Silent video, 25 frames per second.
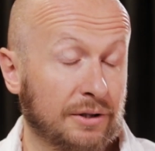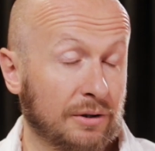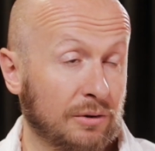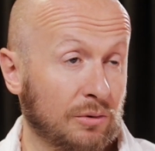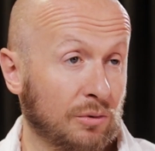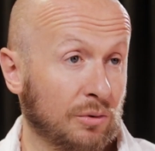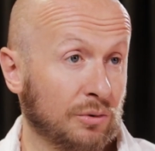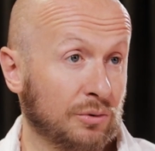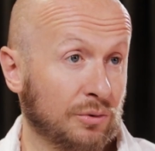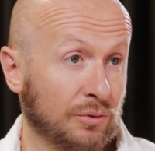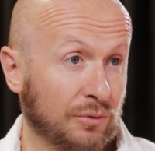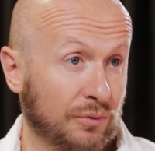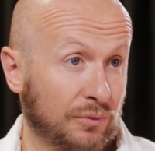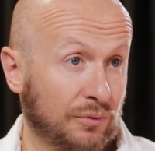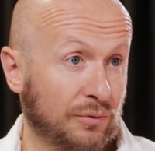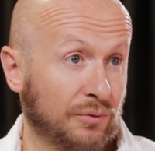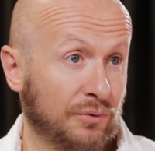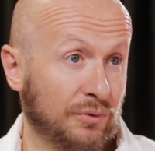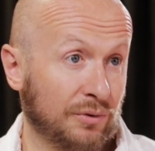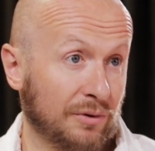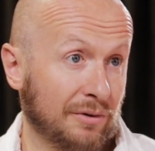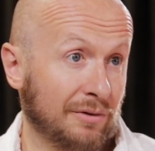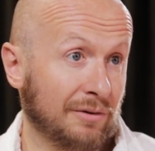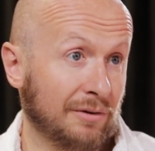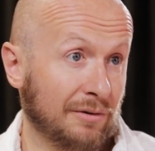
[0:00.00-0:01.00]
a lot of
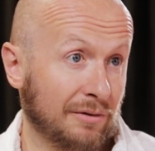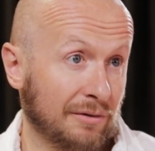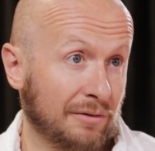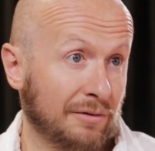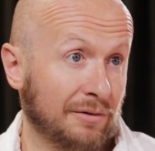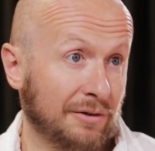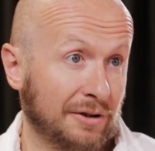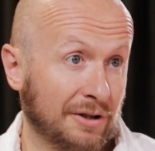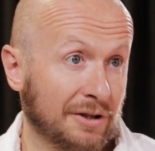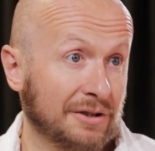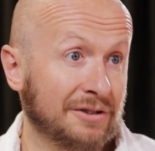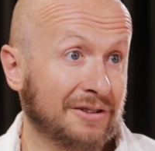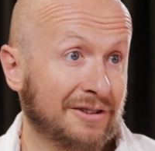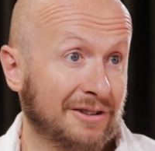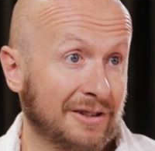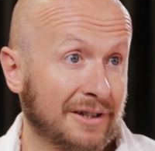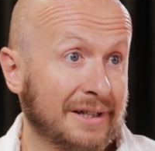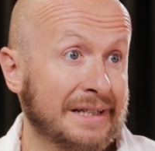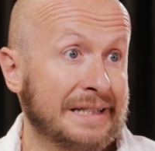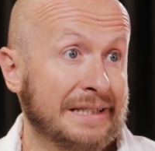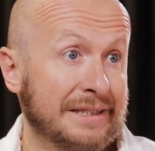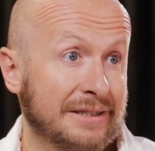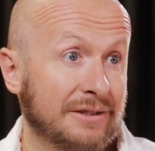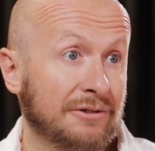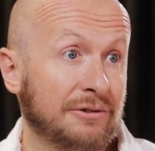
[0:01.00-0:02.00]
young
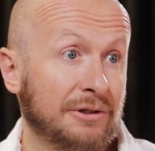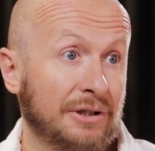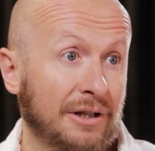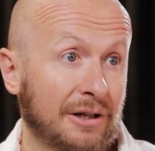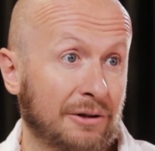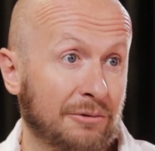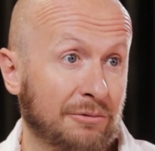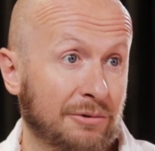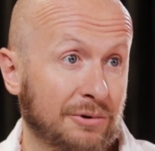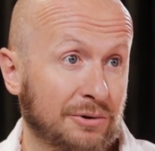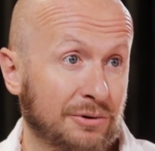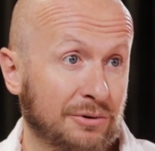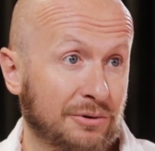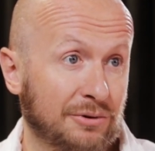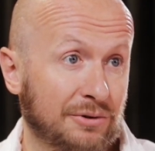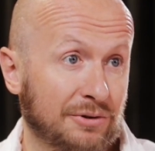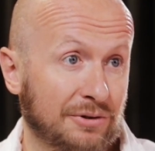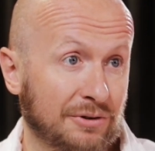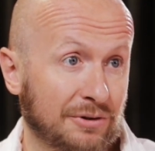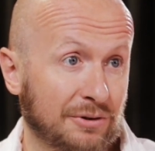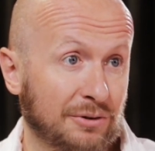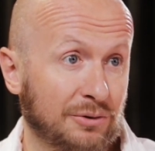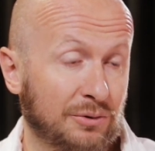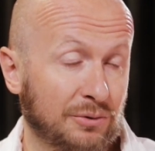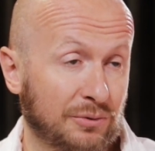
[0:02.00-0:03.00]
guys really went
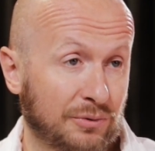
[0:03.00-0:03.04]
to